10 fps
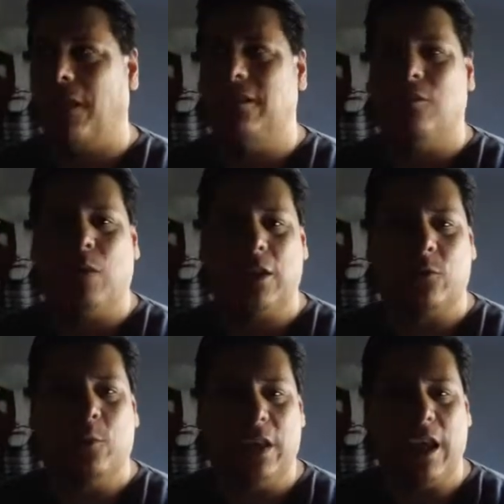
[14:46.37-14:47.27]
It still might
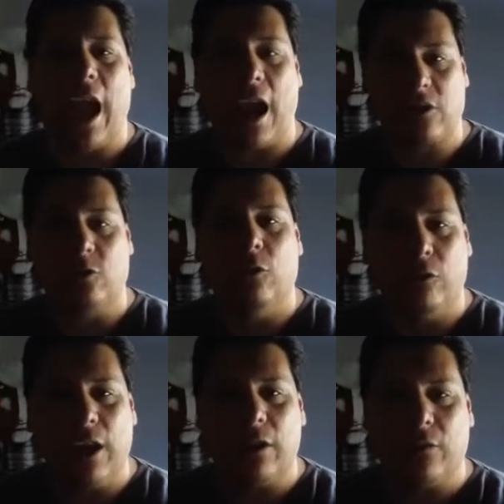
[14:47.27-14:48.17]
as well be actual
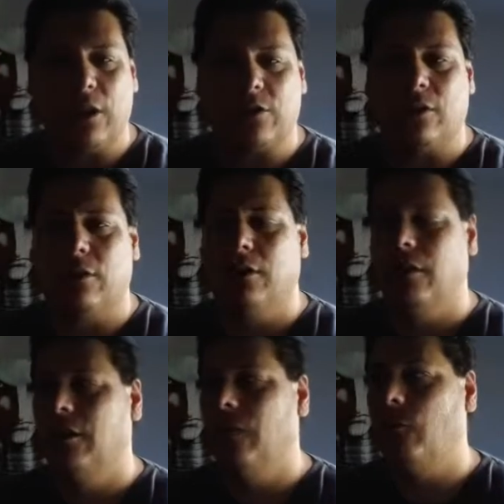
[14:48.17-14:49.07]
fan fiction.
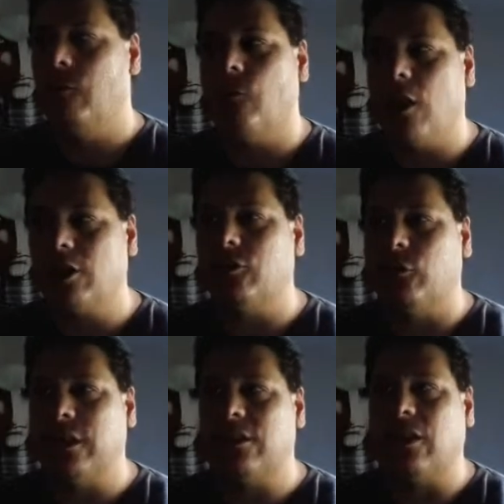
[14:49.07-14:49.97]
We want
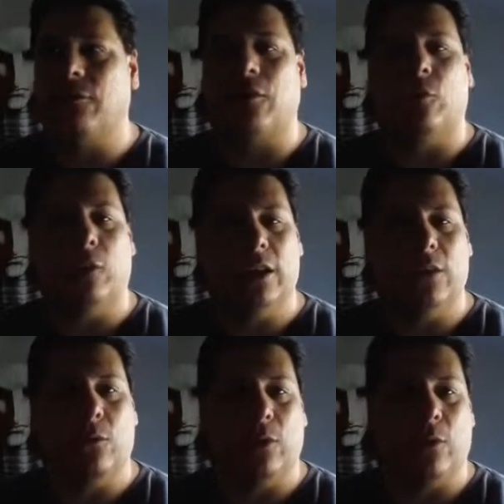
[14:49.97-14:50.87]
to read stuff that
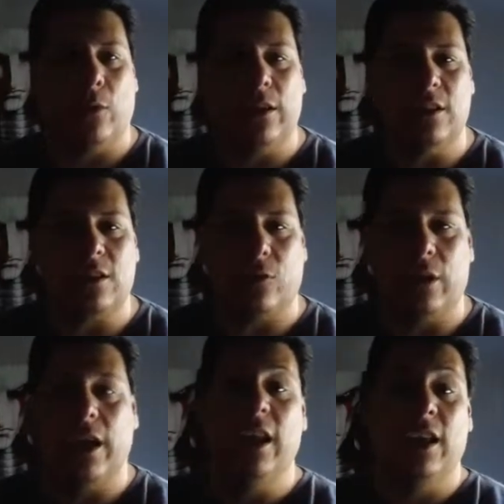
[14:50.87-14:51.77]
really, when we read this
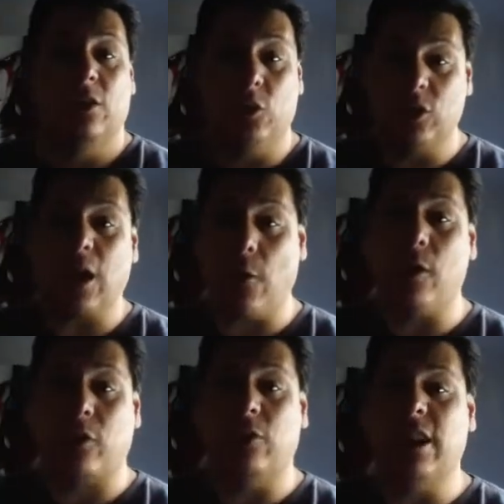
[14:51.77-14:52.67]
story, Luke
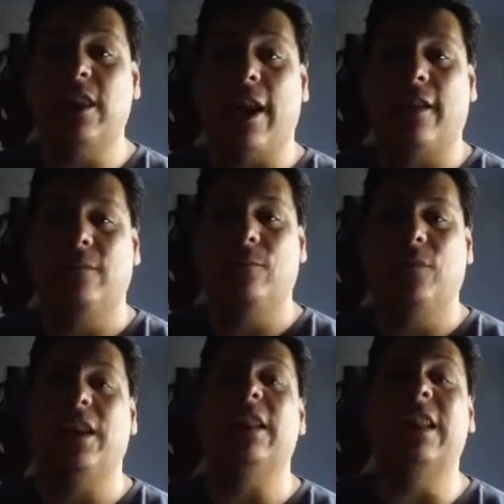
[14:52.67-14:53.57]
Skywalker did that.
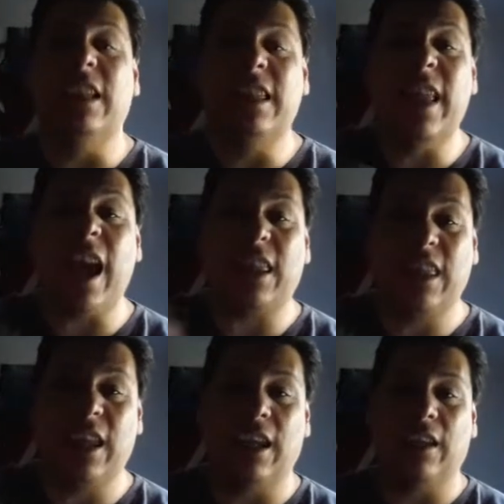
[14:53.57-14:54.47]
He did
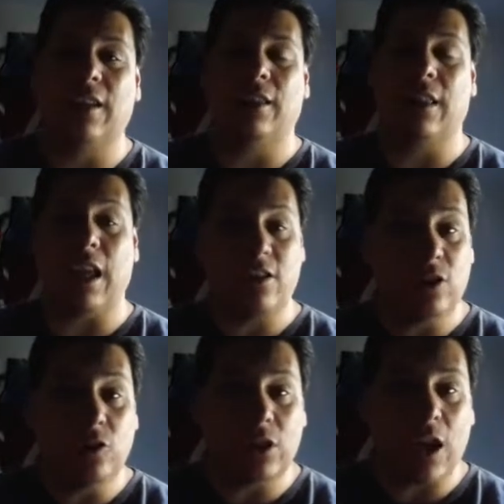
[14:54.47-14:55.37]
that thing. That
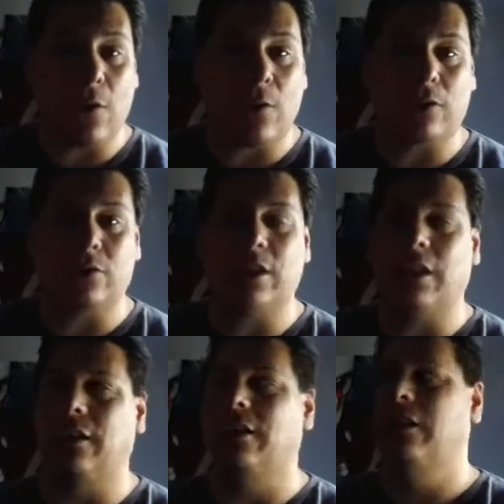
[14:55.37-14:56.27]
is Luke Skywalker's
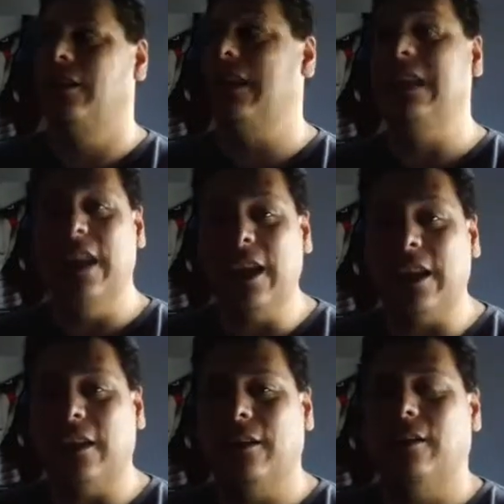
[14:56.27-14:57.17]
thing. he
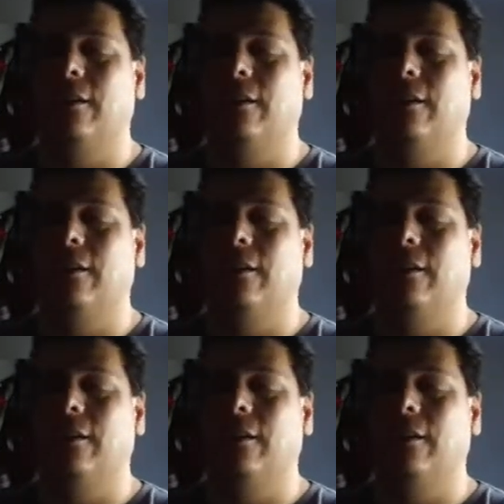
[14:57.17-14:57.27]
did it.